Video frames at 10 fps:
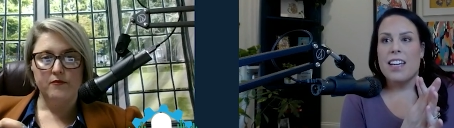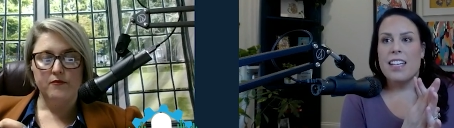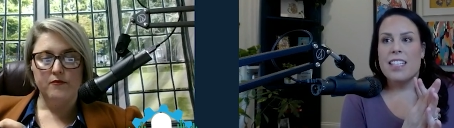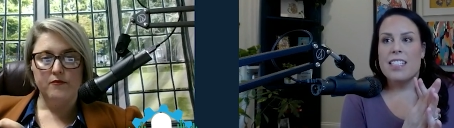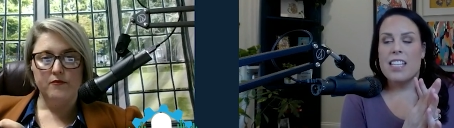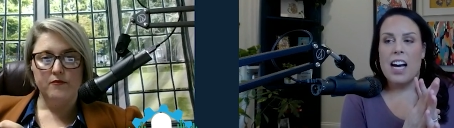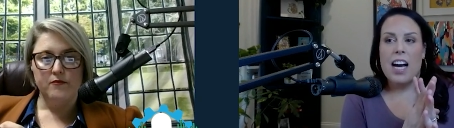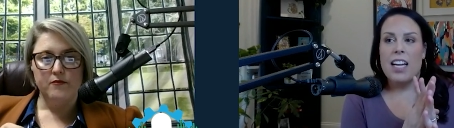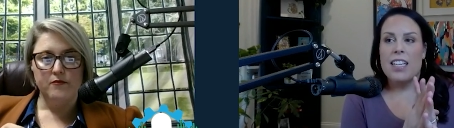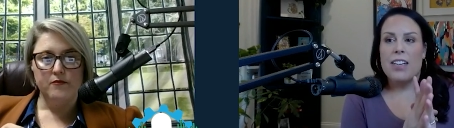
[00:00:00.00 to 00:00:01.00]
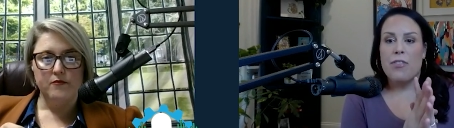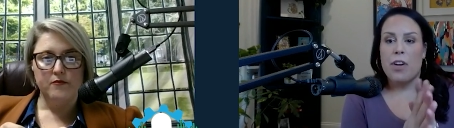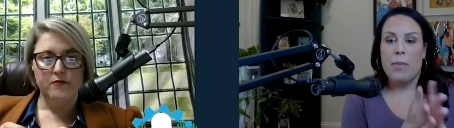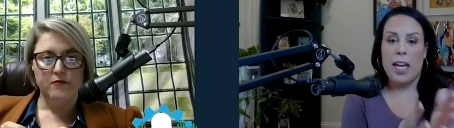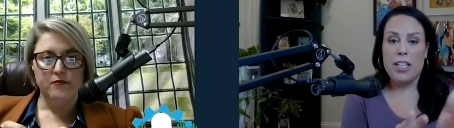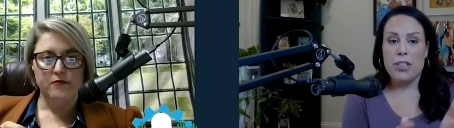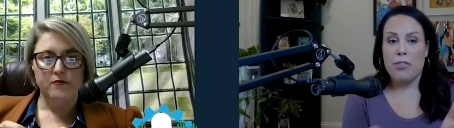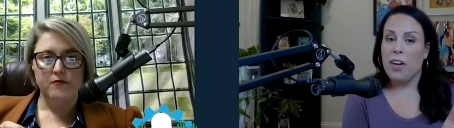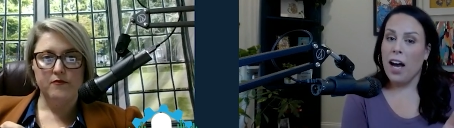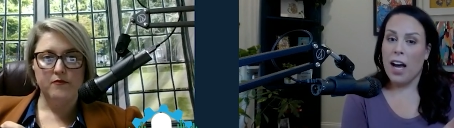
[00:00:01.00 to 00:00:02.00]
Speaker 1: it is not from eight
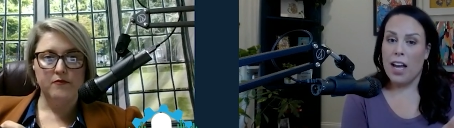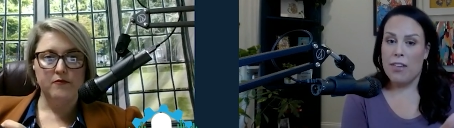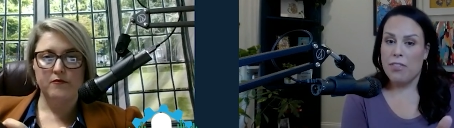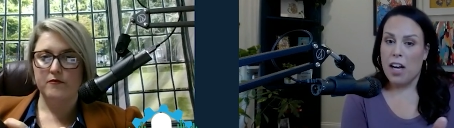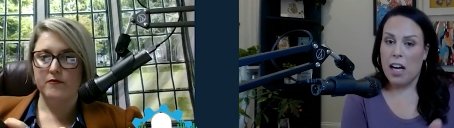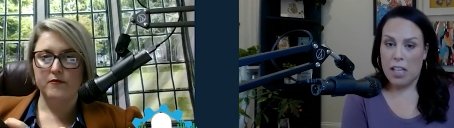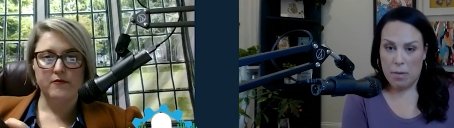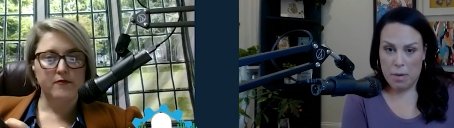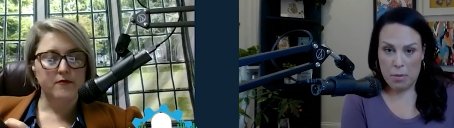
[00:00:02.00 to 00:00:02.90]
to five, I am